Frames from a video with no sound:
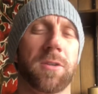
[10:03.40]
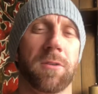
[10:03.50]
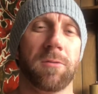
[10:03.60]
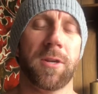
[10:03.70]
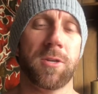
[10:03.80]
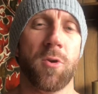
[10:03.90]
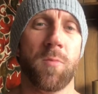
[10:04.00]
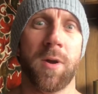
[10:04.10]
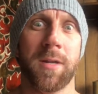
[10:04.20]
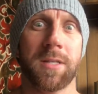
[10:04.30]
really no
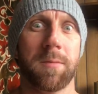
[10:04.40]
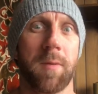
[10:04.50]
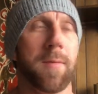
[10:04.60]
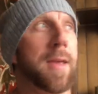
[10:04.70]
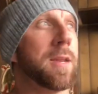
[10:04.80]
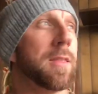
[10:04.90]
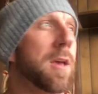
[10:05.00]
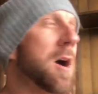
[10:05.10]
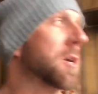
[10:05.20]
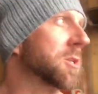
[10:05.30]
money to be made at
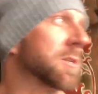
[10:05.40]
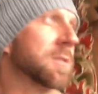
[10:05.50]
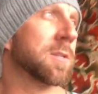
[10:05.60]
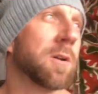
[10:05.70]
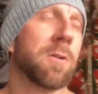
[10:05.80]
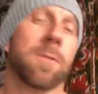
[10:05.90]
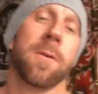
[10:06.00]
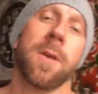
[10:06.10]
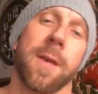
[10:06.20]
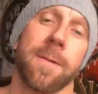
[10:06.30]
the auction. So,
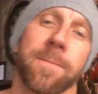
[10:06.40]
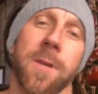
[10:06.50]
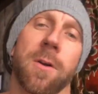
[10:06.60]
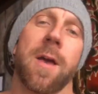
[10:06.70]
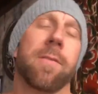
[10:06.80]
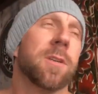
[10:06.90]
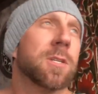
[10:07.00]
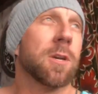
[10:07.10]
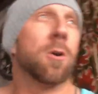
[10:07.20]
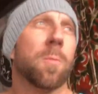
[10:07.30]
you know, having
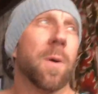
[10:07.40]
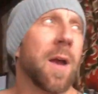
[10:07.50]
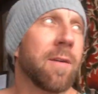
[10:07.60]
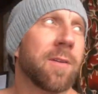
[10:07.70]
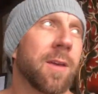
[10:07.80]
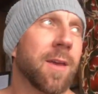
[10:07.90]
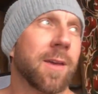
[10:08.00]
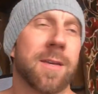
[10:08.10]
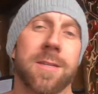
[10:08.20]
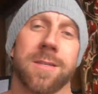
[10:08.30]
to go private, I
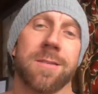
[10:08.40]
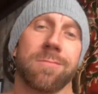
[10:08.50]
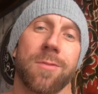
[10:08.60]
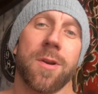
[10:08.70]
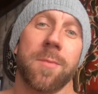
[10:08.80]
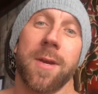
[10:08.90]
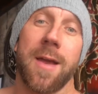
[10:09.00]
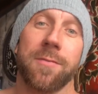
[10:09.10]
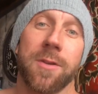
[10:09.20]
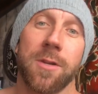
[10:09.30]
guess, is what I'm going to
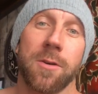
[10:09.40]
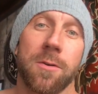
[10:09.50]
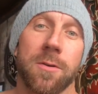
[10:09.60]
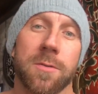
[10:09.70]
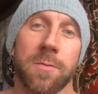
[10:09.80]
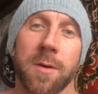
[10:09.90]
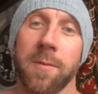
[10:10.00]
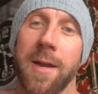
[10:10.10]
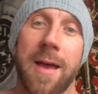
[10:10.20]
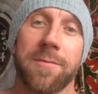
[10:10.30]
have to
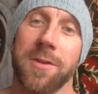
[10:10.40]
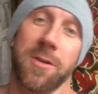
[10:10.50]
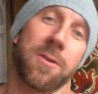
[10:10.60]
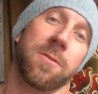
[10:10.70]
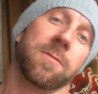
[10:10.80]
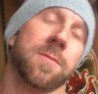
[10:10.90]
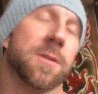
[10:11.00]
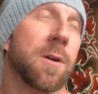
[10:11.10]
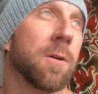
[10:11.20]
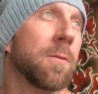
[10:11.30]
do,
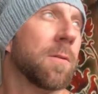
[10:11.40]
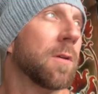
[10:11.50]
So,